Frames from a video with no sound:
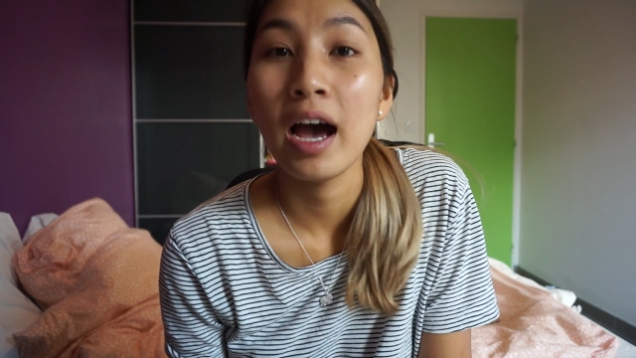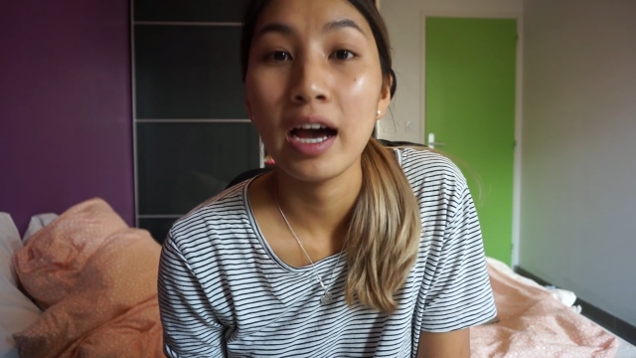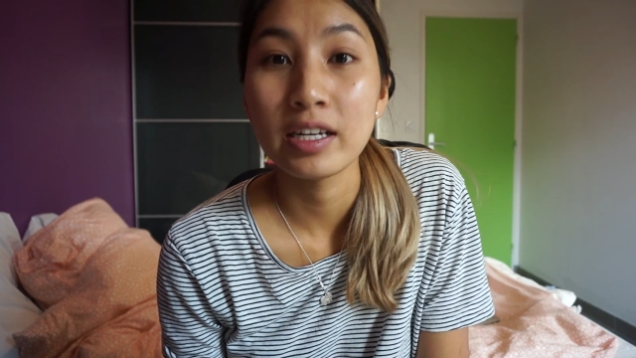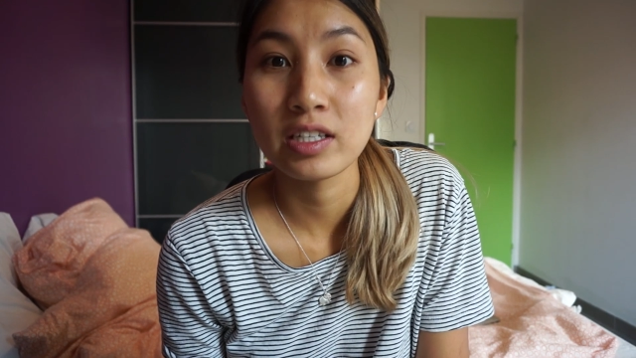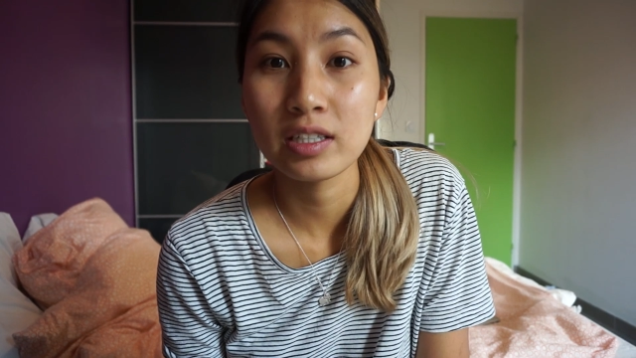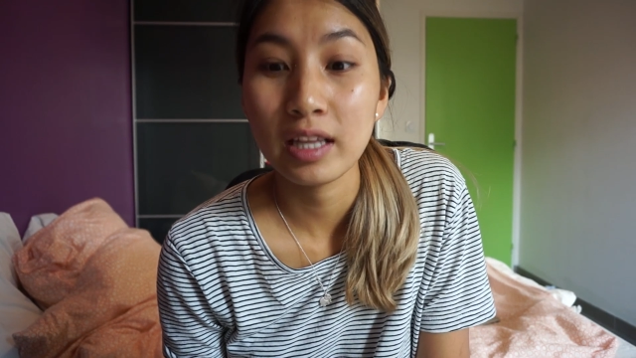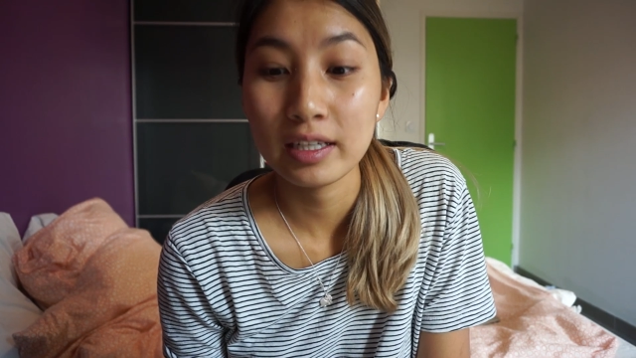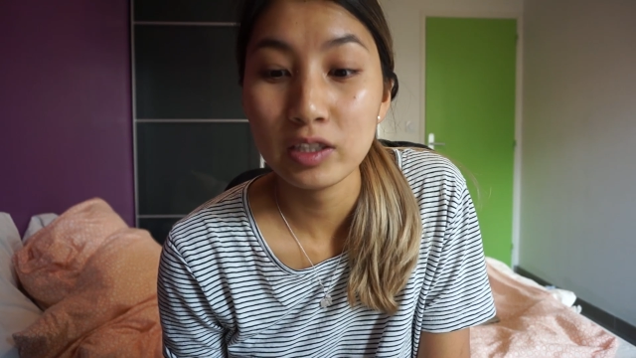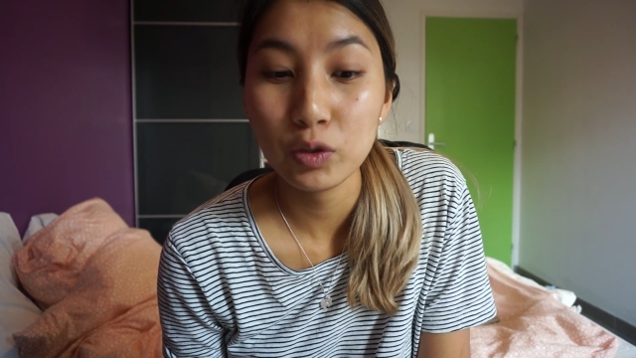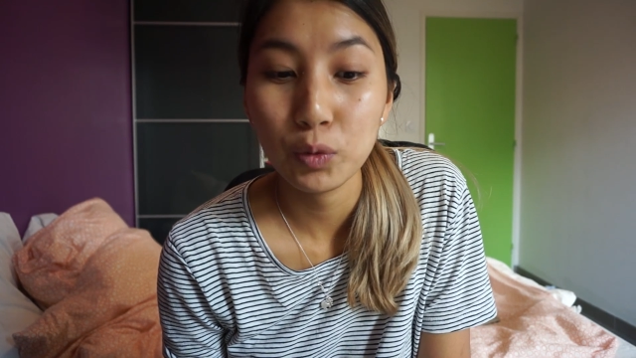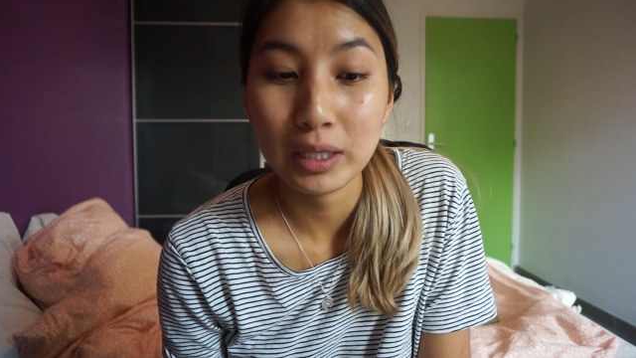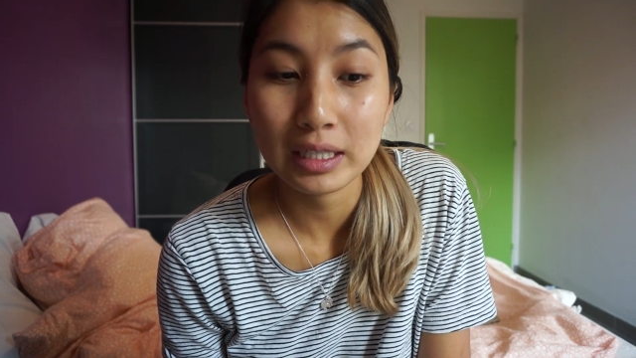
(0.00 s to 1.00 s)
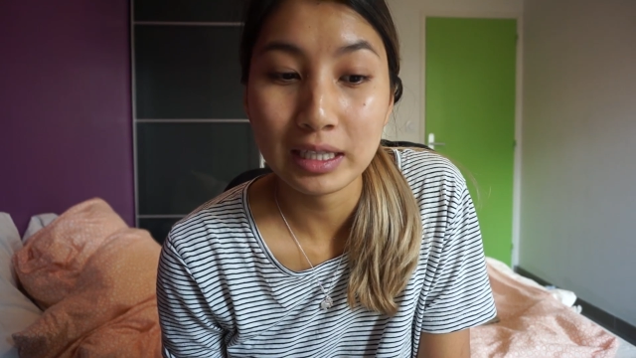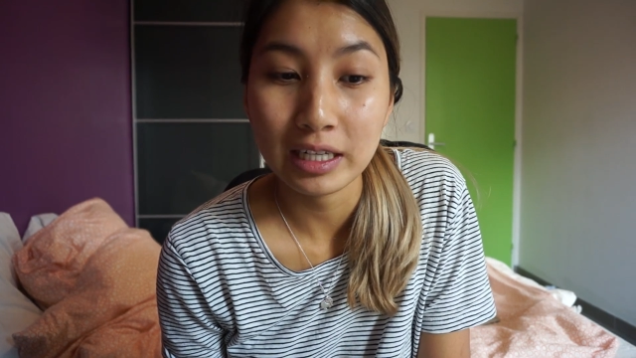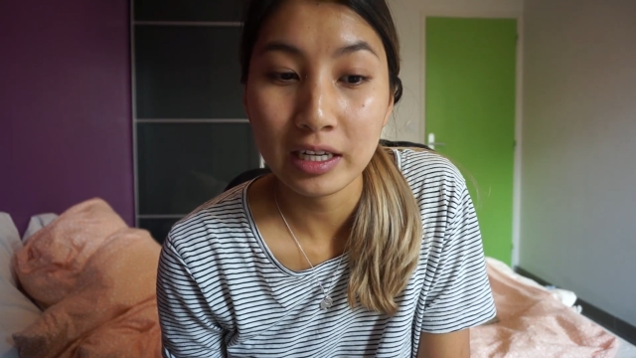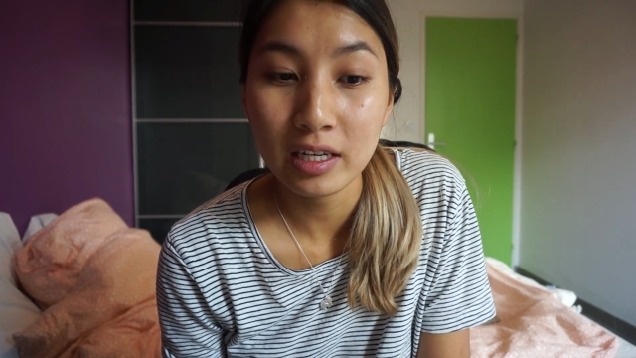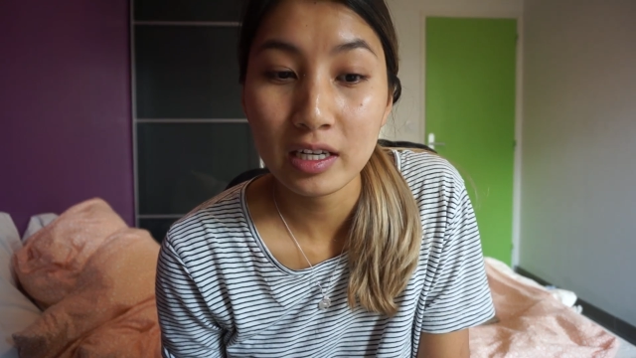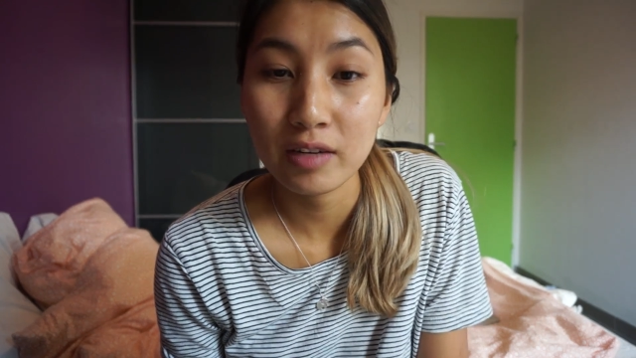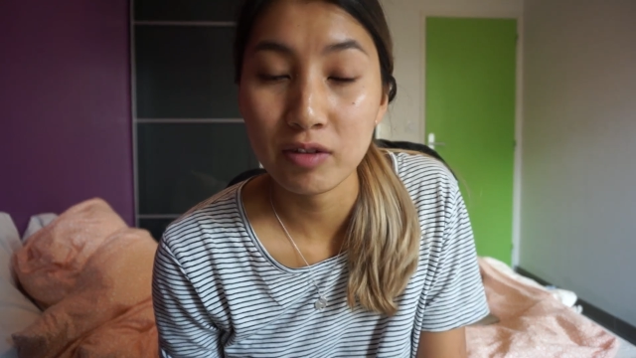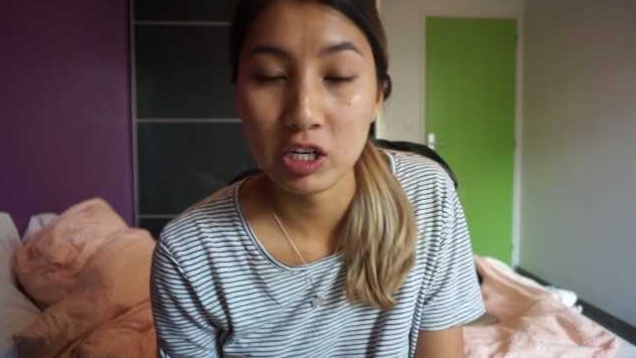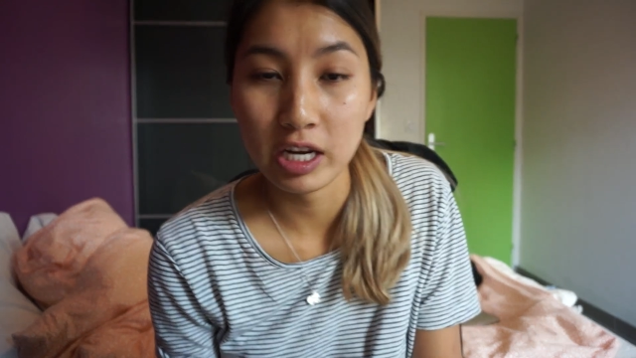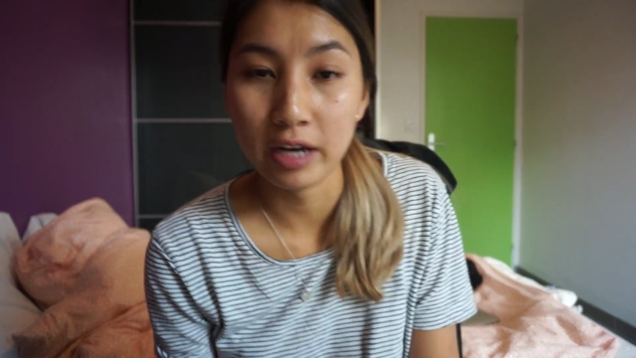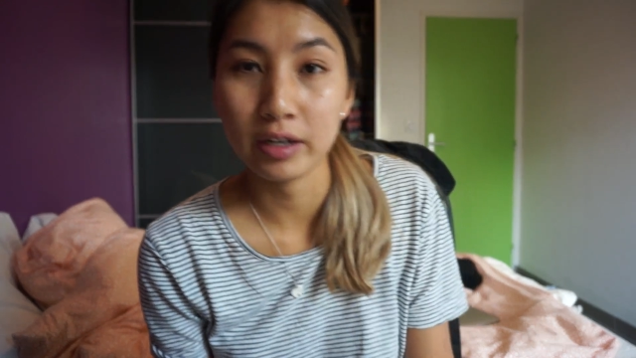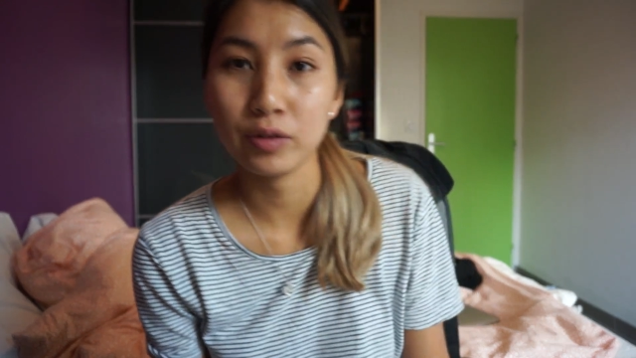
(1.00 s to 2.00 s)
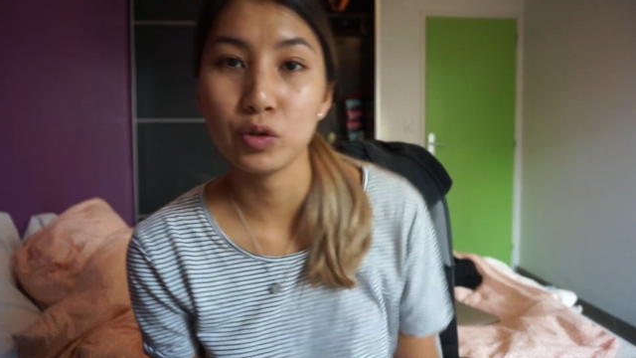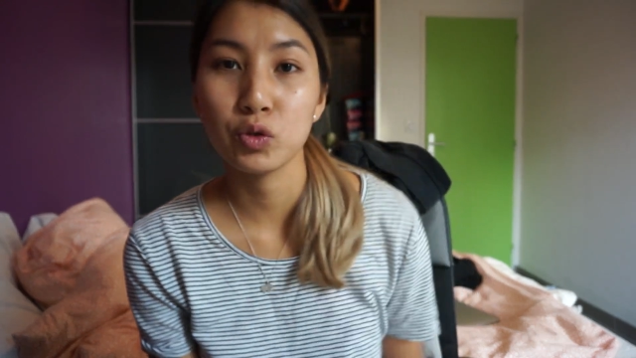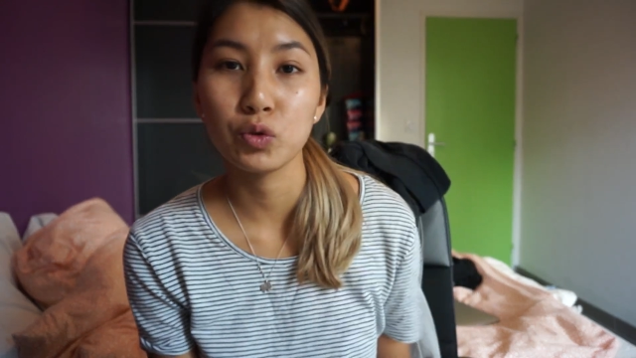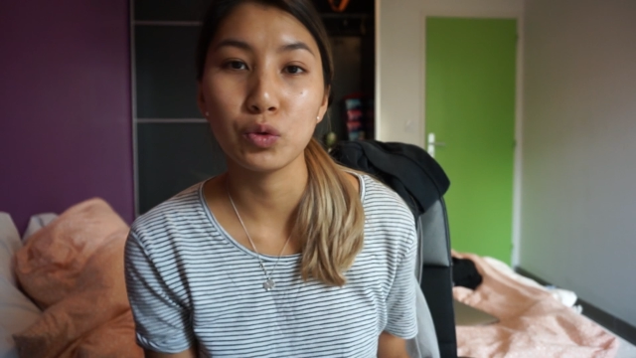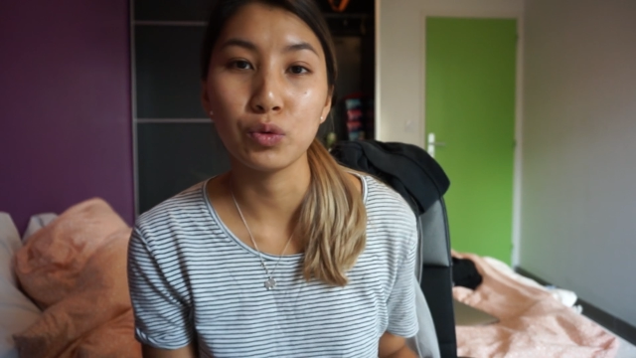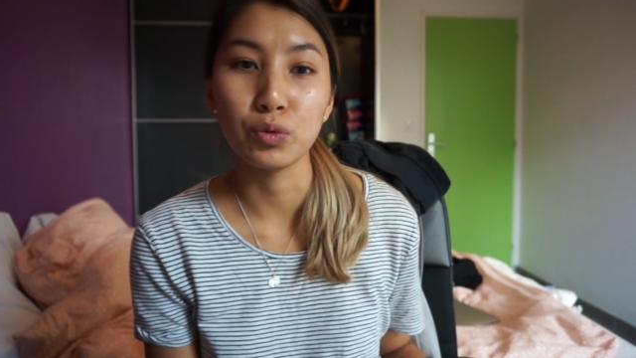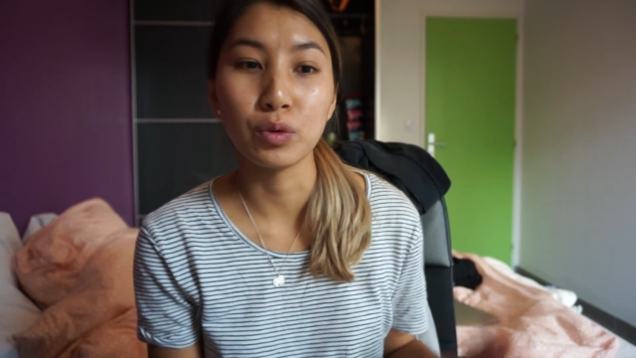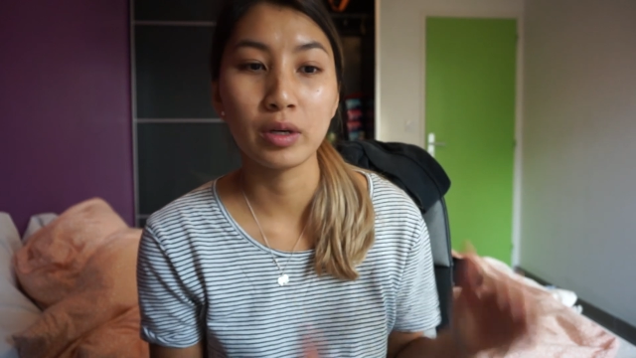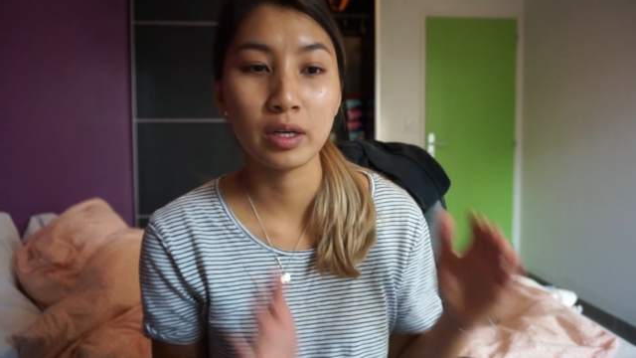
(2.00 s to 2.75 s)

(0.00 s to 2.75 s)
I'd just like to quickly give a shout out to